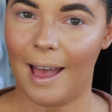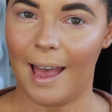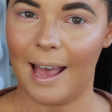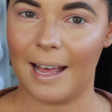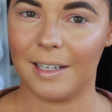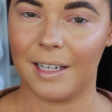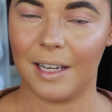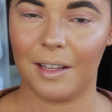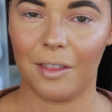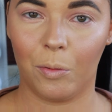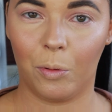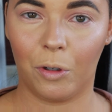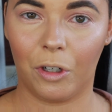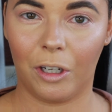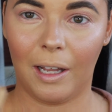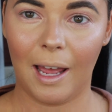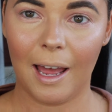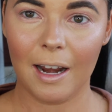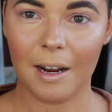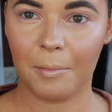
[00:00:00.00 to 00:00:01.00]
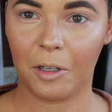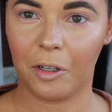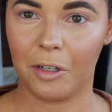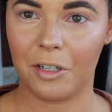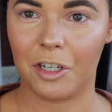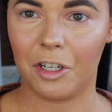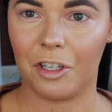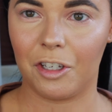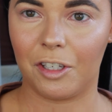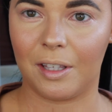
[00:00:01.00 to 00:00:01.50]
And in the waterline, I'm
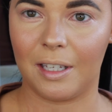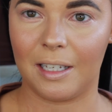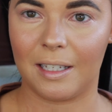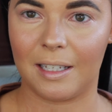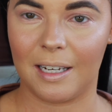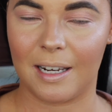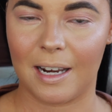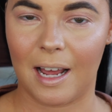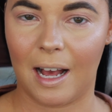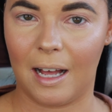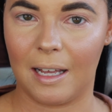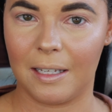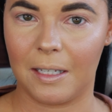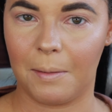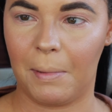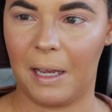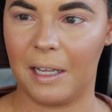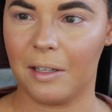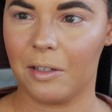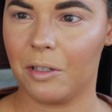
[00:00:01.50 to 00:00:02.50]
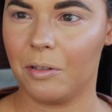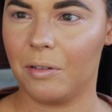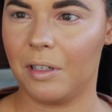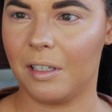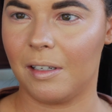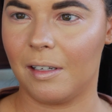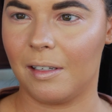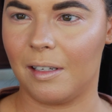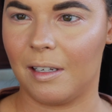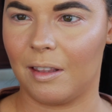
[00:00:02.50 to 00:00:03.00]
going to use this Nars pencil.
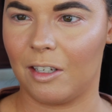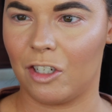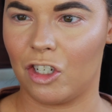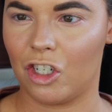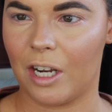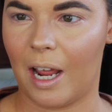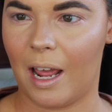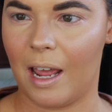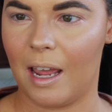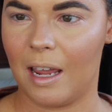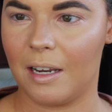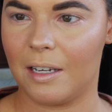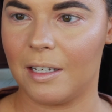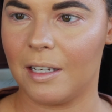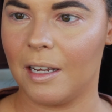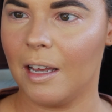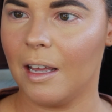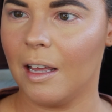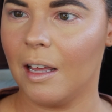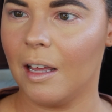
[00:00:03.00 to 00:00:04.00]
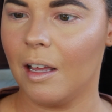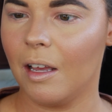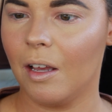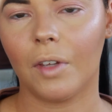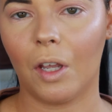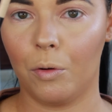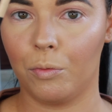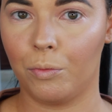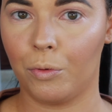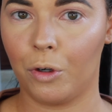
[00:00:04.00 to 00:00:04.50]
This is in the shade
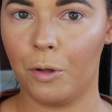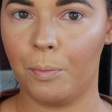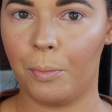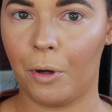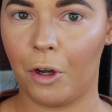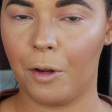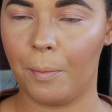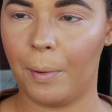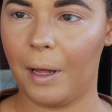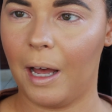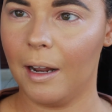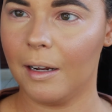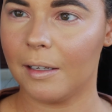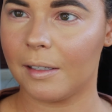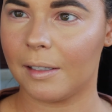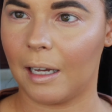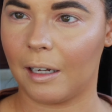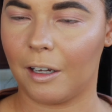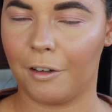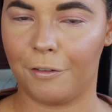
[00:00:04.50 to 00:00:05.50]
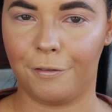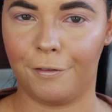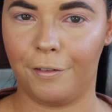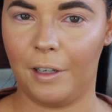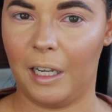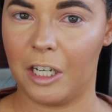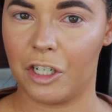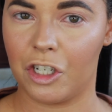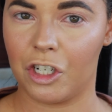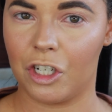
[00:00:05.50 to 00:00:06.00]
Rue Bonaparte. It's like a
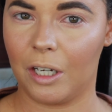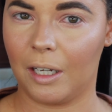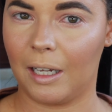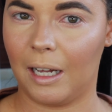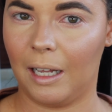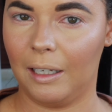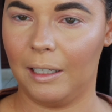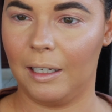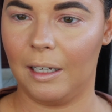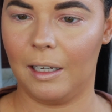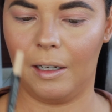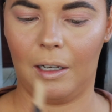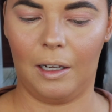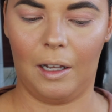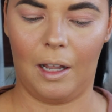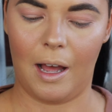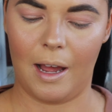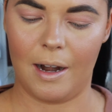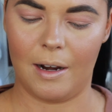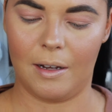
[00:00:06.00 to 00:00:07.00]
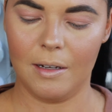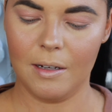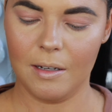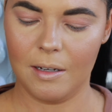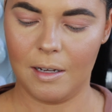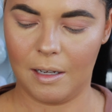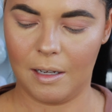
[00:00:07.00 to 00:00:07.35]
flesh colour liner.